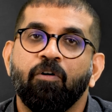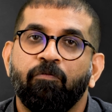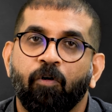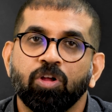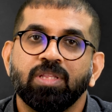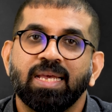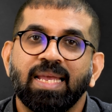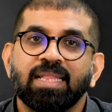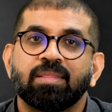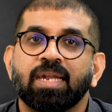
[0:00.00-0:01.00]
Fourth,
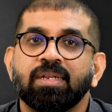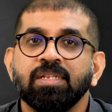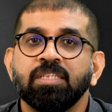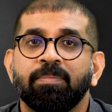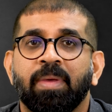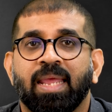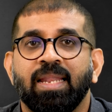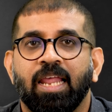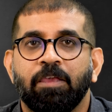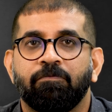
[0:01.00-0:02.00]
it threatens marine life.